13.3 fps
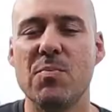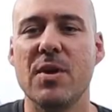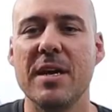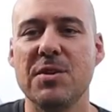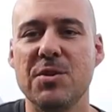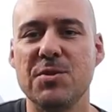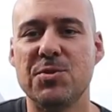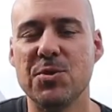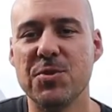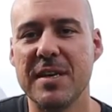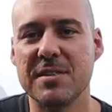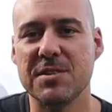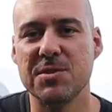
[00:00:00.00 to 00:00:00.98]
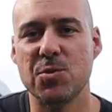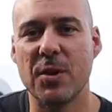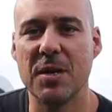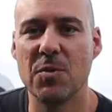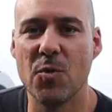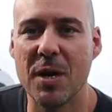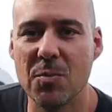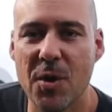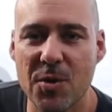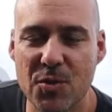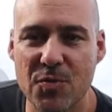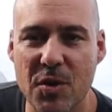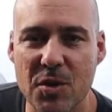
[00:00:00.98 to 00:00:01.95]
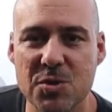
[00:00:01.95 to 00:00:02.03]
Brand new 2021
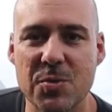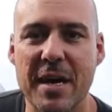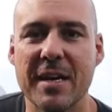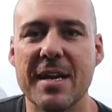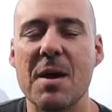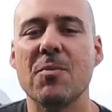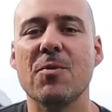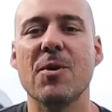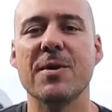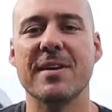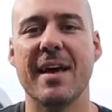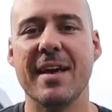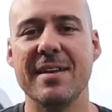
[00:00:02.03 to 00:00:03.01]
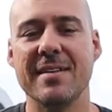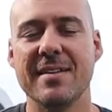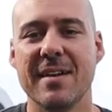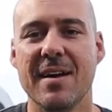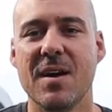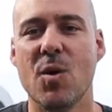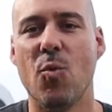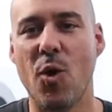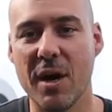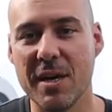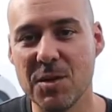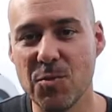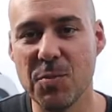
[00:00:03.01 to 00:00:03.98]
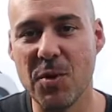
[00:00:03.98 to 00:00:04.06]
model Volkswagen Amarok. And why
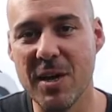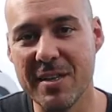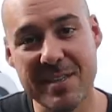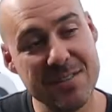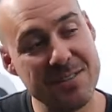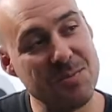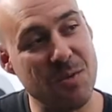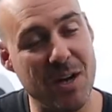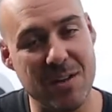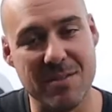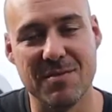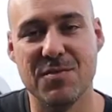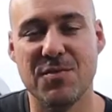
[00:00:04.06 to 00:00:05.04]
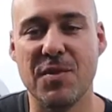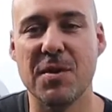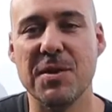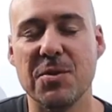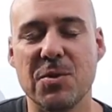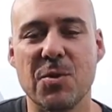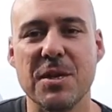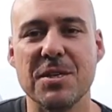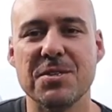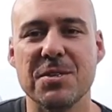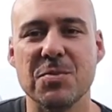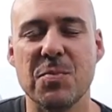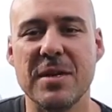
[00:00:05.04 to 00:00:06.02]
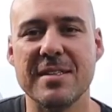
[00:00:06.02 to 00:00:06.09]
did we buy this? Well, very good
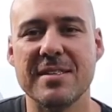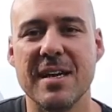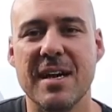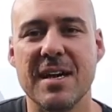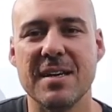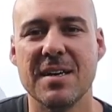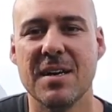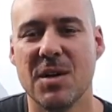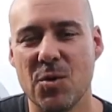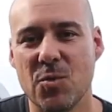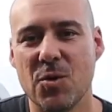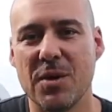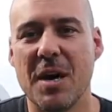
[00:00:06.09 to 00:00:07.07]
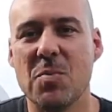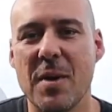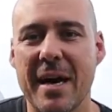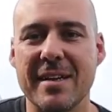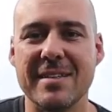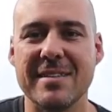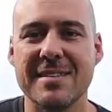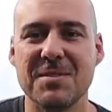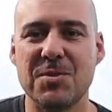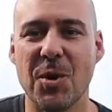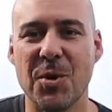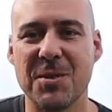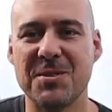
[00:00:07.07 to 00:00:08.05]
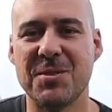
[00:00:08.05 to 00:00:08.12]
question, but we'll come back and
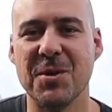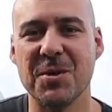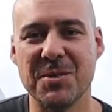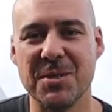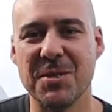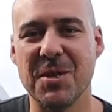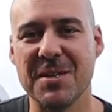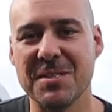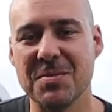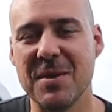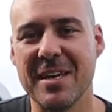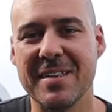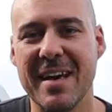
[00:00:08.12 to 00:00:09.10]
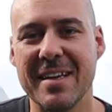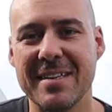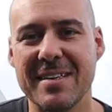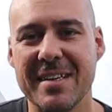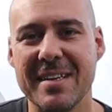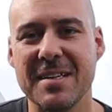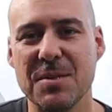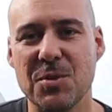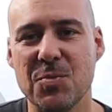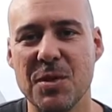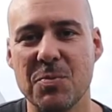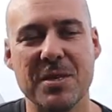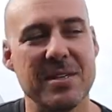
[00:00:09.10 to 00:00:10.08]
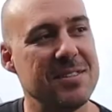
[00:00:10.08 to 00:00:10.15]
talk to you guys about that in a little
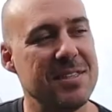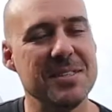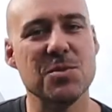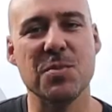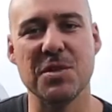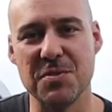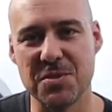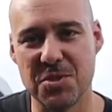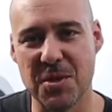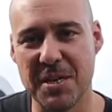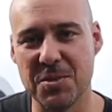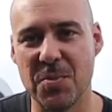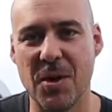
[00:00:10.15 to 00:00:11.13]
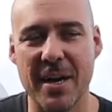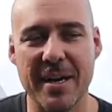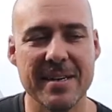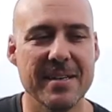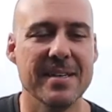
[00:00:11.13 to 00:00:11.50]
bit, because it is a bit of a strange buy.